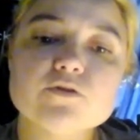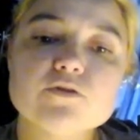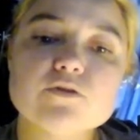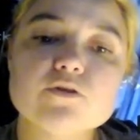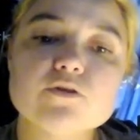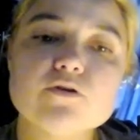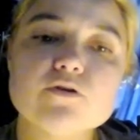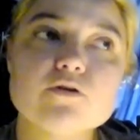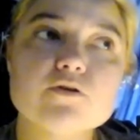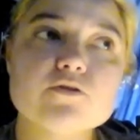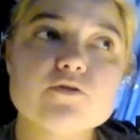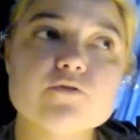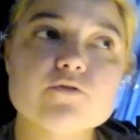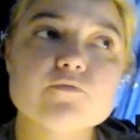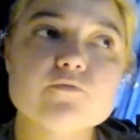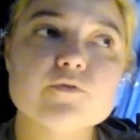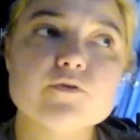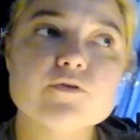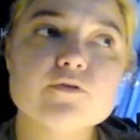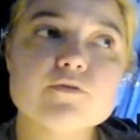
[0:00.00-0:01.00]
yarn
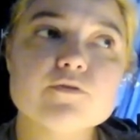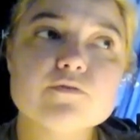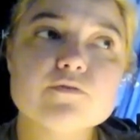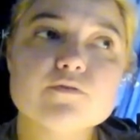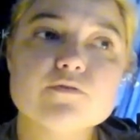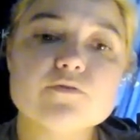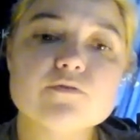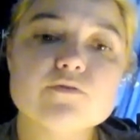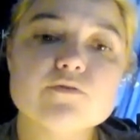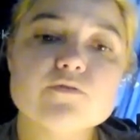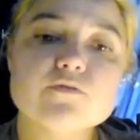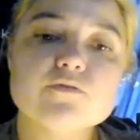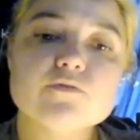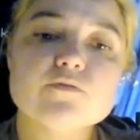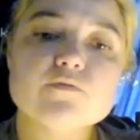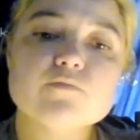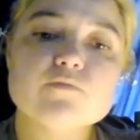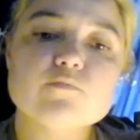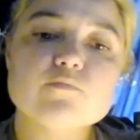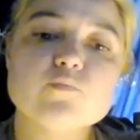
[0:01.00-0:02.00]
over,
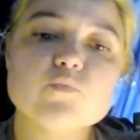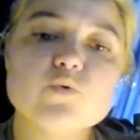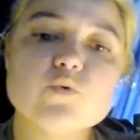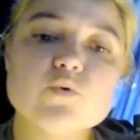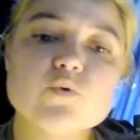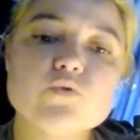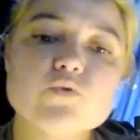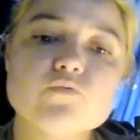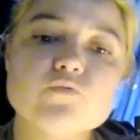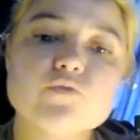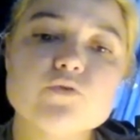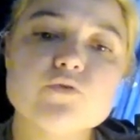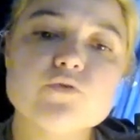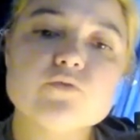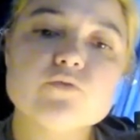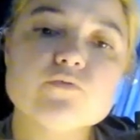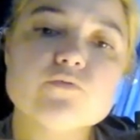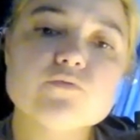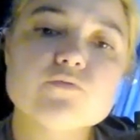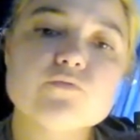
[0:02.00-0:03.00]
pull through,
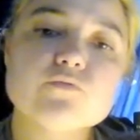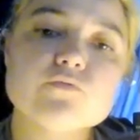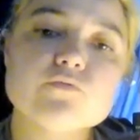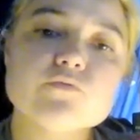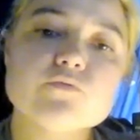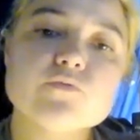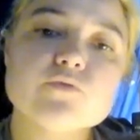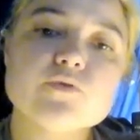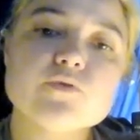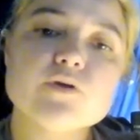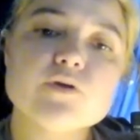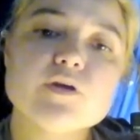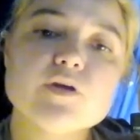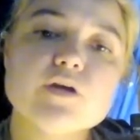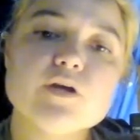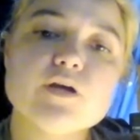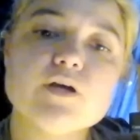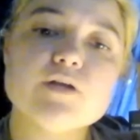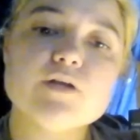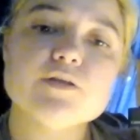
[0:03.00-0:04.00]

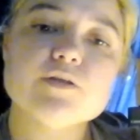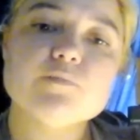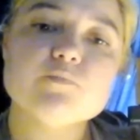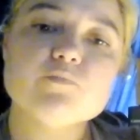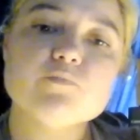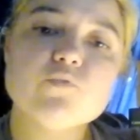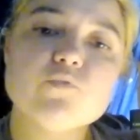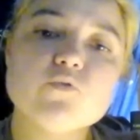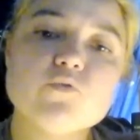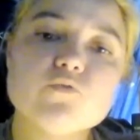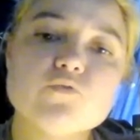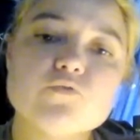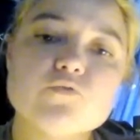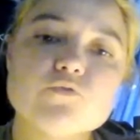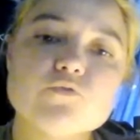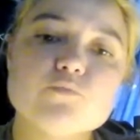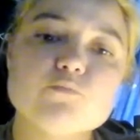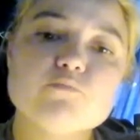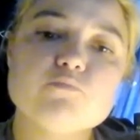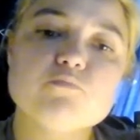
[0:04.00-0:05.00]
and then pull
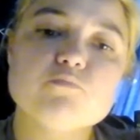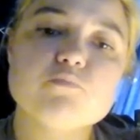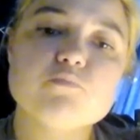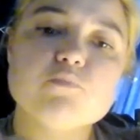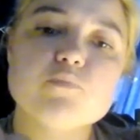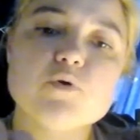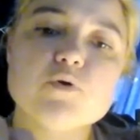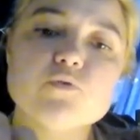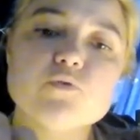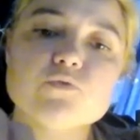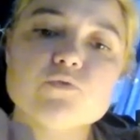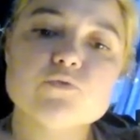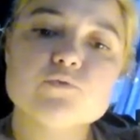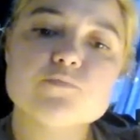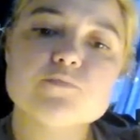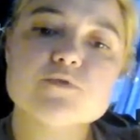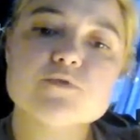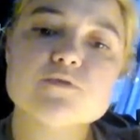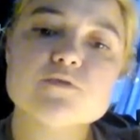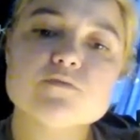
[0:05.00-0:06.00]
through both
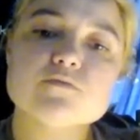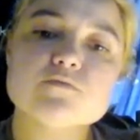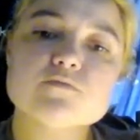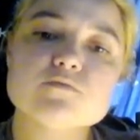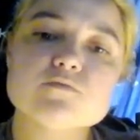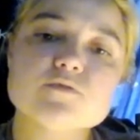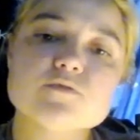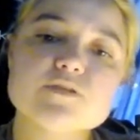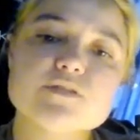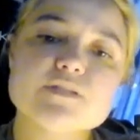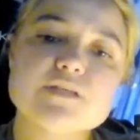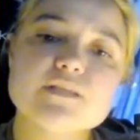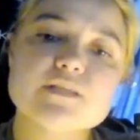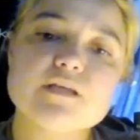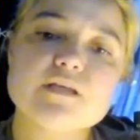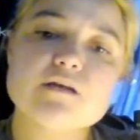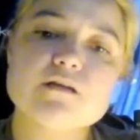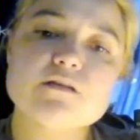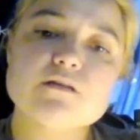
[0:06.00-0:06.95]
loops. Just like that.